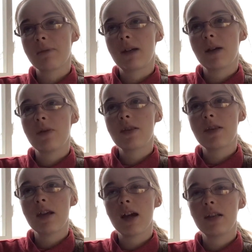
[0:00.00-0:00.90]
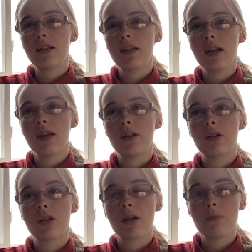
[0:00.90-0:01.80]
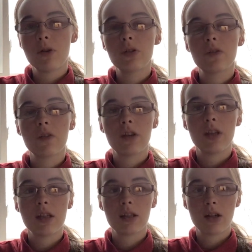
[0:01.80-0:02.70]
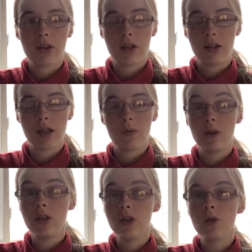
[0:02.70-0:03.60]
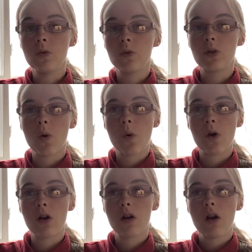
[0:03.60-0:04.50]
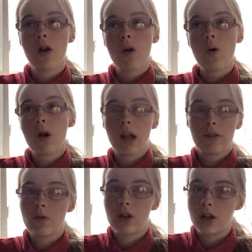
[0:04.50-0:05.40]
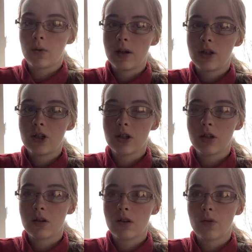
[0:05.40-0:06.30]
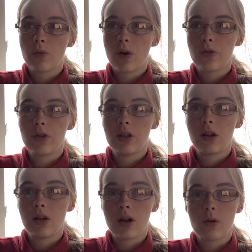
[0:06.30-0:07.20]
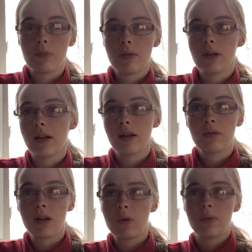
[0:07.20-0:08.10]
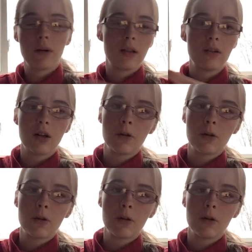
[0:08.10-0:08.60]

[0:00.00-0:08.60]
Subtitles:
But I'd say there's most of the things are things that we use or like for decoration throughout the year, maybe like that we want in our